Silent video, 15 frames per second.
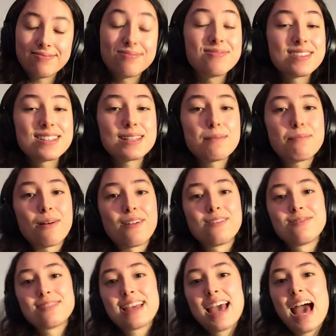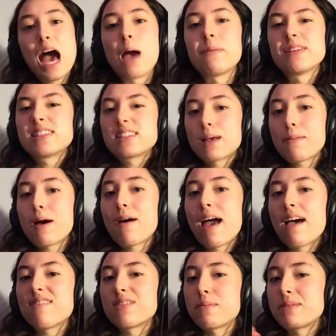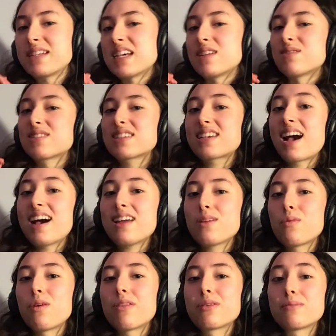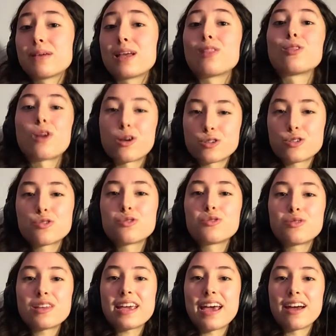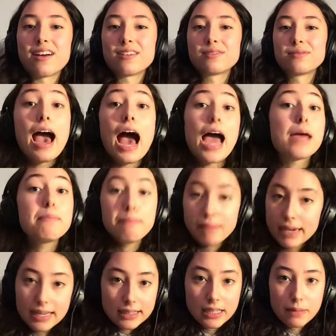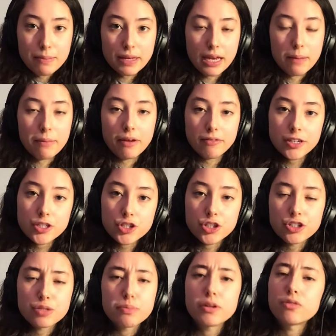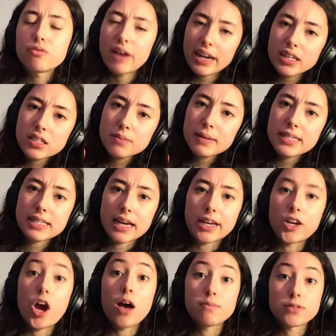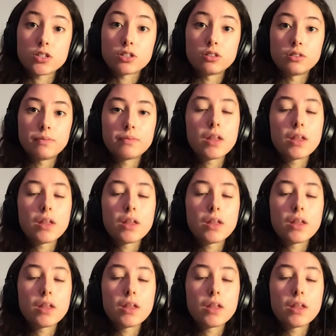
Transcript: Simple. I would somehow have the potatoes cut while they're being launched through the air. I immediately began my research, but ran into my second obstacle.